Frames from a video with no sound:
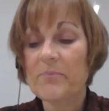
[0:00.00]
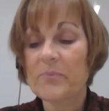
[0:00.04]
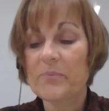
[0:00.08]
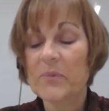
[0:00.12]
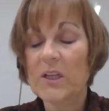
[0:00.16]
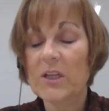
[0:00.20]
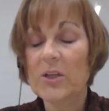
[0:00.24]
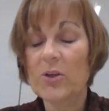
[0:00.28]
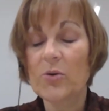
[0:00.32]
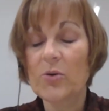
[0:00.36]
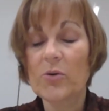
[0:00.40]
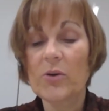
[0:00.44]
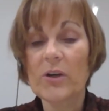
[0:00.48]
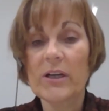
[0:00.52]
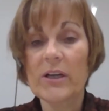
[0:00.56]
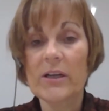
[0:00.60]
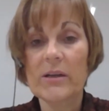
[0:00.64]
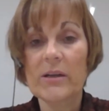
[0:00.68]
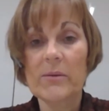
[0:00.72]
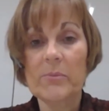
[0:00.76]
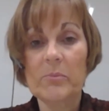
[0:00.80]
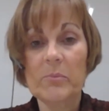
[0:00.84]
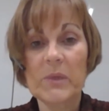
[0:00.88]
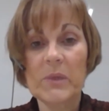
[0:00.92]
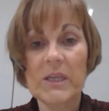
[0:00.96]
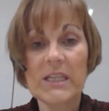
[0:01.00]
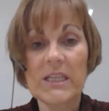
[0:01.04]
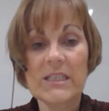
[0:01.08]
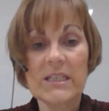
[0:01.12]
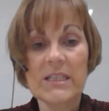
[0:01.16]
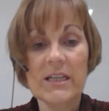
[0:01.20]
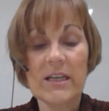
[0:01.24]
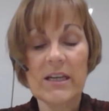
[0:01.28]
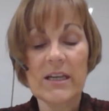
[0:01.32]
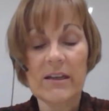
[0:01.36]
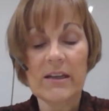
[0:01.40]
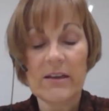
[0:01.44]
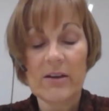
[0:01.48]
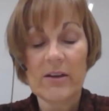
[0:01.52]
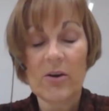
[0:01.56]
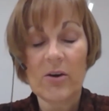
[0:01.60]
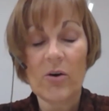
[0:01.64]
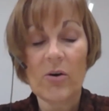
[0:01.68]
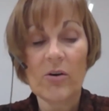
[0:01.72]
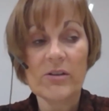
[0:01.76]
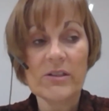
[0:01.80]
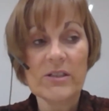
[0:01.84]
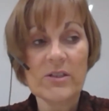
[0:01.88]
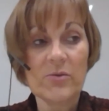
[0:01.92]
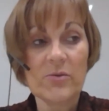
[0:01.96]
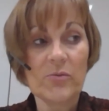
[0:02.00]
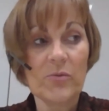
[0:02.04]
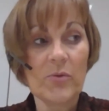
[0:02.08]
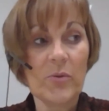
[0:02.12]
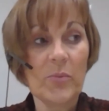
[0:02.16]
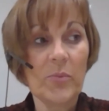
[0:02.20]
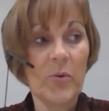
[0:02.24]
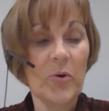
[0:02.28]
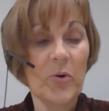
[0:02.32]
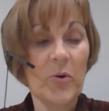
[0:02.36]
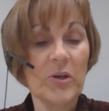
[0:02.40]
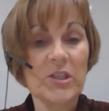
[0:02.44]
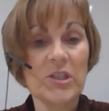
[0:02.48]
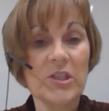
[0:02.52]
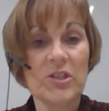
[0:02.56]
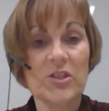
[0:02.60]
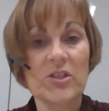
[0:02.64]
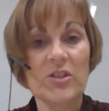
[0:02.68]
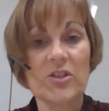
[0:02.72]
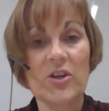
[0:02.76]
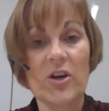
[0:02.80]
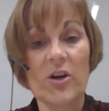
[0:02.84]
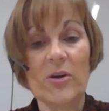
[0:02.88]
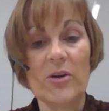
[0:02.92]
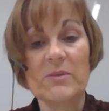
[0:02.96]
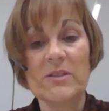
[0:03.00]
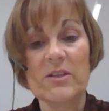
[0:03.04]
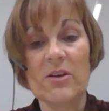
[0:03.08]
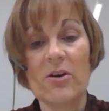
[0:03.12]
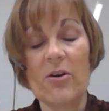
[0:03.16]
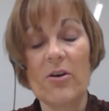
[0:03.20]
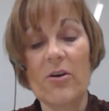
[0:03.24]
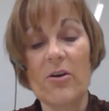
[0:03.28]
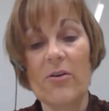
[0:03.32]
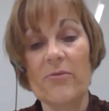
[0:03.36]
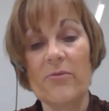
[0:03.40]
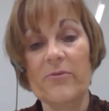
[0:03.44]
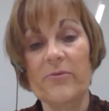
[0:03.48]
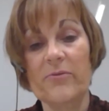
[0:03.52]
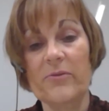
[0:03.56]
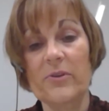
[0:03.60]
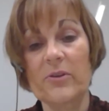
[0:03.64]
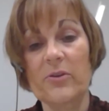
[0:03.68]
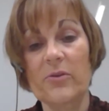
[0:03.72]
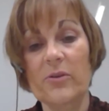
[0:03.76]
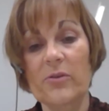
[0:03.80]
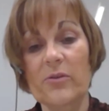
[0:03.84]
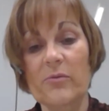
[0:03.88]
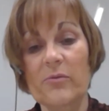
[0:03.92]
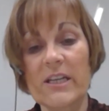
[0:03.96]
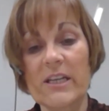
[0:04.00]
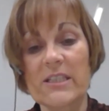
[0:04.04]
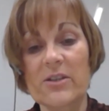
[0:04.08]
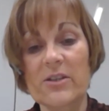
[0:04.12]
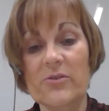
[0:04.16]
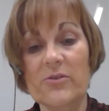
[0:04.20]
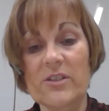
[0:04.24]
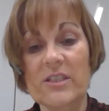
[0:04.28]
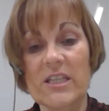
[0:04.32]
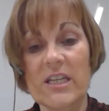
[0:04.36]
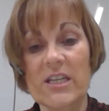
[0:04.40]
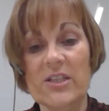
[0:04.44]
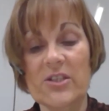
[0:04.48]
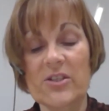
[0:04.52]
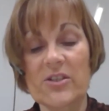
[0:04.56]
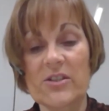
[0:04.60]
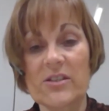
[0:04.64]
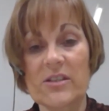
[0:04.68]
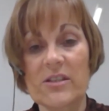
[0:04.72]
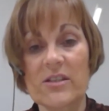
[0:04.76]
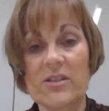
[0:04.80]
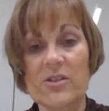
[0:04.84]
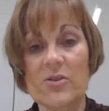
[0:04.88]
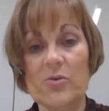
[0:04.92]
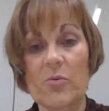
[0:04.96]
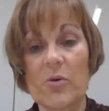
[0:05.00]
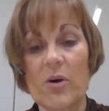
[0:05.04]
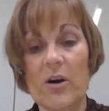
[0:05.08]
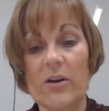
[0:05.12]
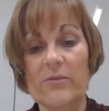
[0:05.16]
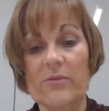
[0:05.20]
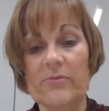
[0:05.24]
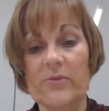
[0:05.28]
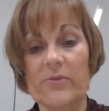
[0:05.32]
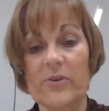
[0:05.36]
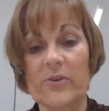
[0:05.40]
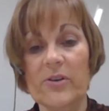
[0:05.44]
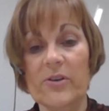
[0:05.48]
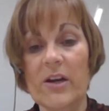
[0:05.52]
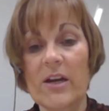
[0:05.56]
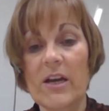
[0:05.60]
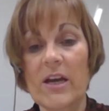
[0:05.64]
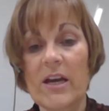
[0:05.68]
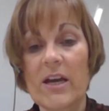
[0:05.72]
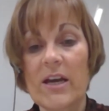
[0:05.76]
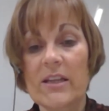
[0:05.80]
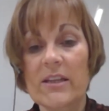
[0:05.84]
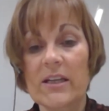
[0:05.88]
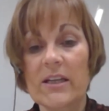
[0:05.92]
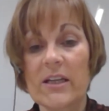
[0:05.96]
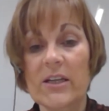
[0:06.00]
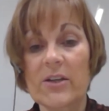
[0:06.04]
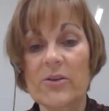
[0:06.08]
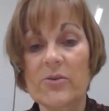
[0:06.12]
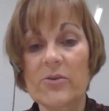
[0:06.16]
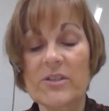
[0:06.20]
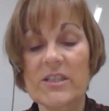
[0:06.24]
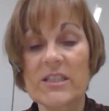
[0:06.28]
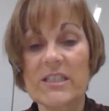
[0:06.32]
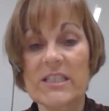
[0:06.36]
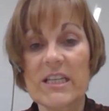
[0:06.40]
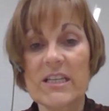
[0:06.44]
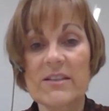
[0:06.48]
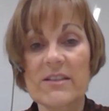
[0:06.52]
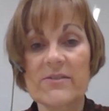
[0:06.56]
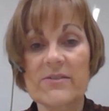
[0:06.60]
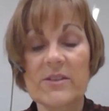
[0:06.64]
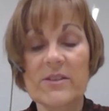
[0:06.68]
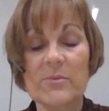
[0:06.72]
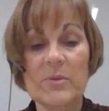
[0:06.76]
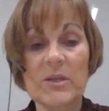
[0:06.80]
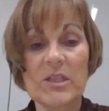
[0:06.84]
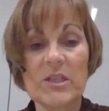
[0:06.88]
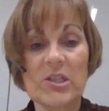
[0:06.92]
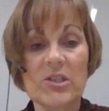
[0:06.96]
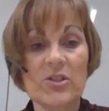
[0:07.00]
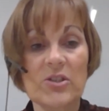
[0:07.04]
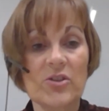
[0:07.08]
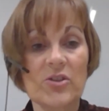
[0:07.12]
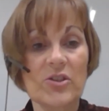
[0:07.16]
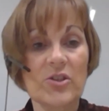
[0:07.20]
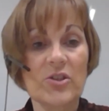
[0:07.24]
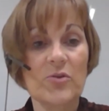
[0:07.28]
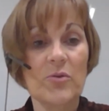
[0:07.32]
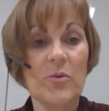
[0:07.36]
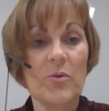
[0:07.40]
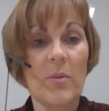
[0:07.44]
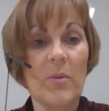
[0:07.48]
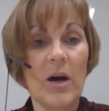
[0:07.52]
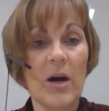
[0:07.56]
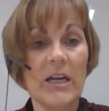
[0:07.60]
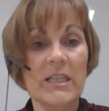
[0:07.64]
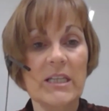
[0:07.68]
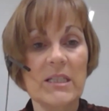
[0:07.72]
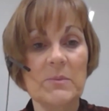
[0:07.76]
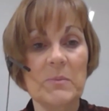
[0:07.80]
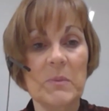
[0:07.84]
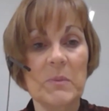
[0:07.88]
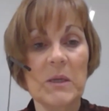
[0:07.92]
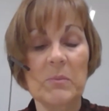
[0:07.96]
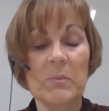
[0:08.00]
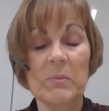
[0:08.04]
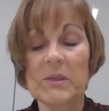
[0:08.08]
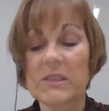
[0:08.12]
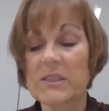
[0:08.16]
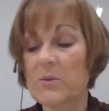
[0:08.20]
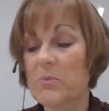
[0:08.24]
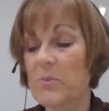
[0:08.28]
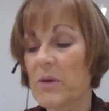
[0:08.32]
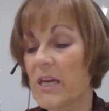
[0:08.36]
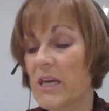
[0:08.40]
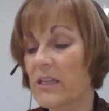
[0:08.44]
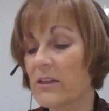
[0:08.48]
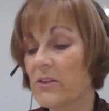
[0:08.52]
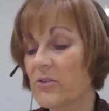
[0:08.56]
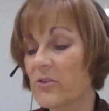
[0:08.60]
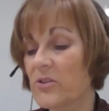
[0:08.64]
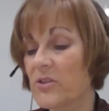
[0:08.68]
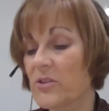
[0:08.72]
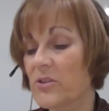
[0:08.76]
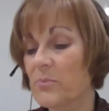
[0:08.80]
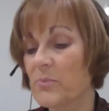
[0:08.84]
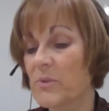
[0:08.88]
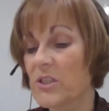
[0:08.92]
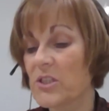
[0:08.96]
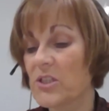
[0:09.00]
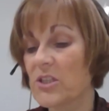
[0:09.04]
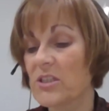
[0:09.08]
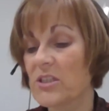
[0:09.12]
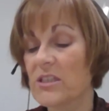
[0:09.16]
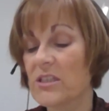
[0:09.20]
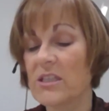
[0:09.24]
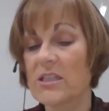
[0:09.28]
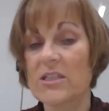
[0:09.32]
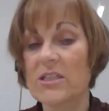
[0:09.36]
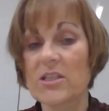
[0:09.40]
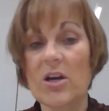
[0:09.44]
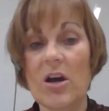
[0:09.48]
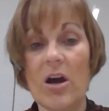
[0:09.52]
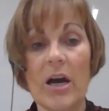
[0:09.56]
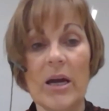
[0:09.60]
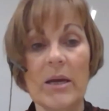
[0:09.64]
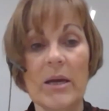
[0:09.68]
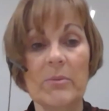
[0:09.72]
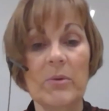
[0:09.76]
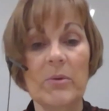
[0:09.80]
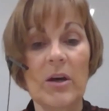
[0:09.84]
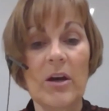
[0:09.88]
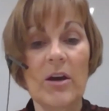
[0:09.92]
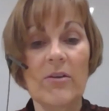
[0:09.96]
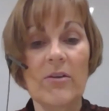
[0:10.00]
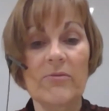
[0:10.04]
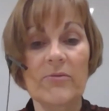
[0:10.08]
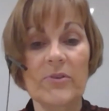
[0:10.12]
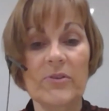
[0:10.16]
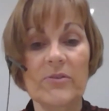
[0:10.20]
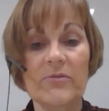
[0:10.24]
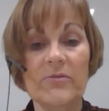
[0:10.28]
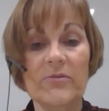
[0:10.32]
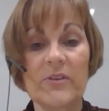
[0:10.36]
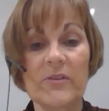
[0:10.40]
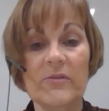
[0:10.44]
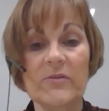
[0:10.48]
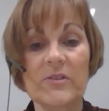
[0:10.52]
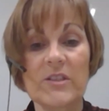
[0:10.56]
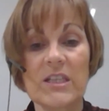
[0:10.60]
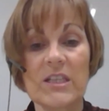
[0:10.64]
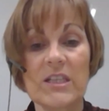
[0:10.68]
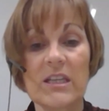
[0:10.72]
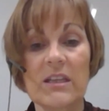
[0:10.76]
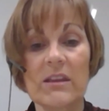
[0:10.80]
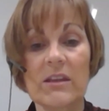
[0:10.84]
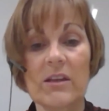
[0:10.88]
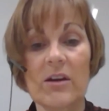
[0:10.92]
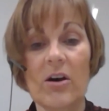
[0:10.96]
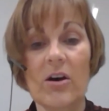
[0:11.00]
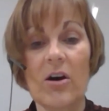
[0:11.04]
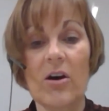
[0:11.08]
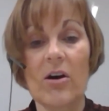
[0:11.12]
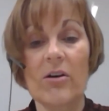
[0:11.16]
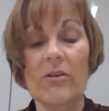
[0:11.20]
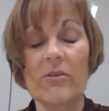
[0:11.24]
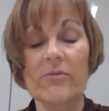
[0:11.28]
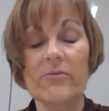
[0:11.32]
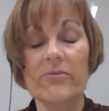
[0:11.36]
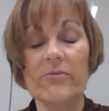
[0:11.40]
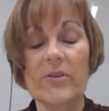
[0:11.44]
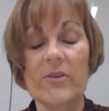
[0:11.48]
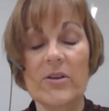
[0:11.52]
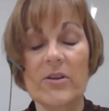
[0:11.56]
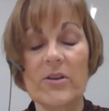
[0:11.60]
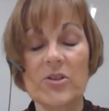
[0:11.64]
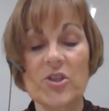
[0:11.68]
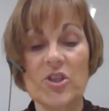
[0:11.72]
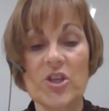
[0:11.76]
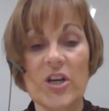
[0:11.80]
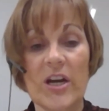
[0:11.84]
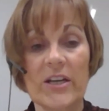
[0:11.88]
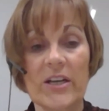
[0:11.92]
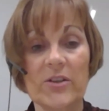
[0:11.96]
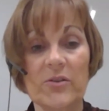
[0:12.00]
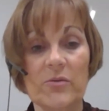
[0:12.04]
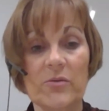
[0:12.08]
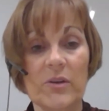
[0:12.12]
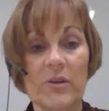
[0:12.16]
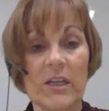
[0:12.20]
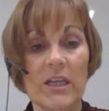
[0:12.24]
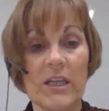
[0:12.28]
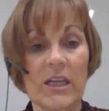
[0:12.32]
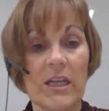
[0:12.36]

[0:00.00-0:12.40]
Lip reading: local media also reportage in terms of local radio stations and so on for the closing date of submissions, just to remind people to make their submissions in time for the 15th of January